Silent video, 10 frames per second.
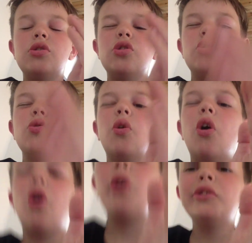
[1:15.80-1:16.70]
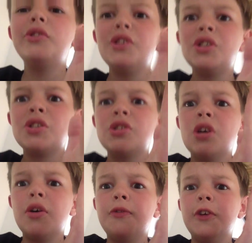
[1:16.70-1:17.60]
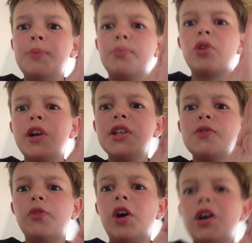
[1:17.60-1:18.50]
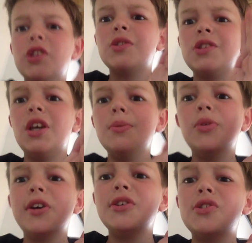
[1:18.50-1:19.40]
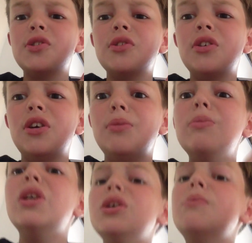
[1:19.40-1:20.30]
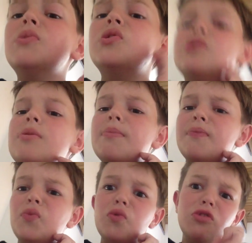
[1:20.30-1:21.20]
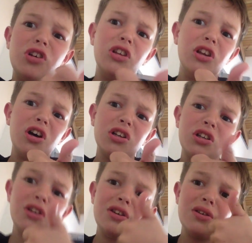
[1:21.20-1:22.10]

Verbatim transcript: to do all of these stuff like pranks, vlogs, gameplays, and memes. Good luck.